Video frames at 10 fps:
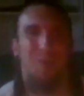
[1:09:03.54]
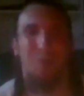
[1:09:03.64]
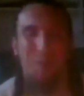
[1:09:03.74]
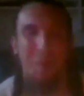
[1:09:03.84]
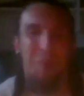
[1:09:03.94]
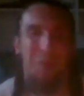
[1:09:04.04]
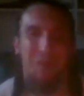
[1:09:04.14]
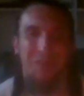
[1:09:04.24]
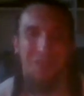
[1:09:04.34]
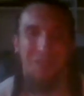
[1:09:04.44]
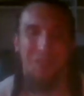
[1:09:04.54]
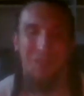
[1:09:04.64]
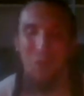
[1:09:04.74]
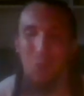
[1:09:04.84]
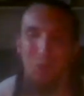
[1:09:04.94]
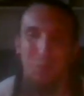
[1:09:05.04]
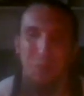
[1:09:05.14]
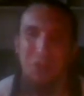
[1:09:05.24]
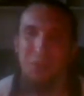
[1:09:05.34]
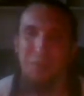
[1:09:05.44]
remembering that the the old
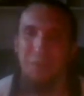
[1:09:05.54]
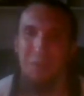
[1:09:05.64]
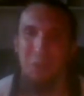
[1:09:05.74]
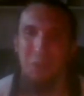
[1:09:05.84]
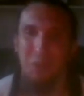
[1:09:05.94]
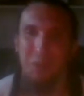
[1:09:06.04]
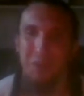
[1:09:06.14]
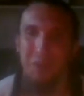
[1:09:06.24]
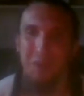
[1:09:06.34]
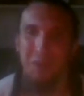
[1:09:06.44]
depiction of them they would have been